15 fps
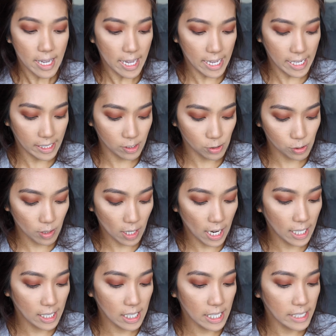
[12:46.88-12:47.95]
And to
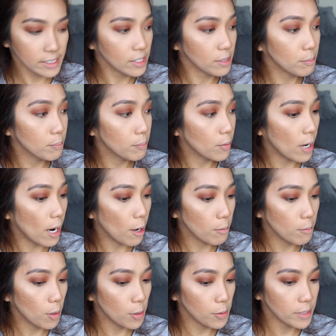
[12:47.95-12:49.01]
highlight the brow
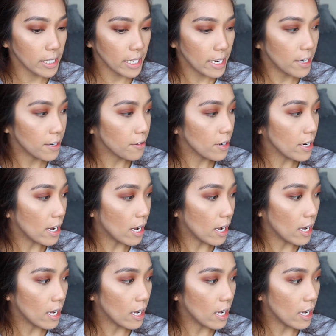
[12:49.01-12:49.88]
bone area,